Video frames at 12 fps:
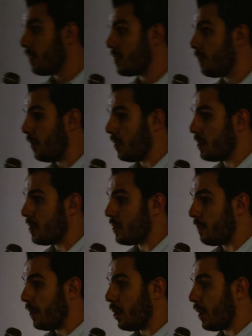experienced as
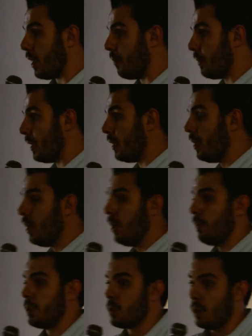a VR company
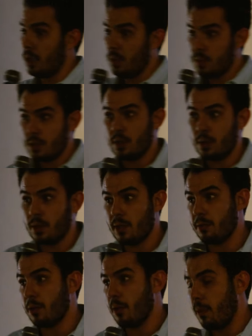between using Unity
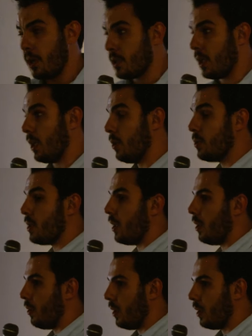for a project and using
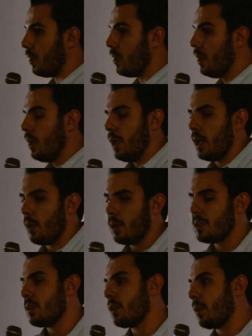Unreal. And I
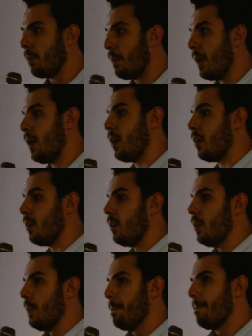wanted to compare
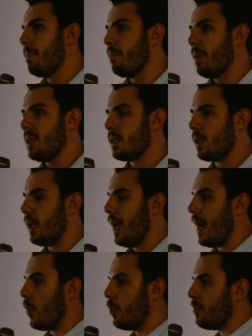basically
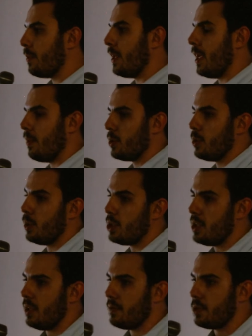how we've been able to achieve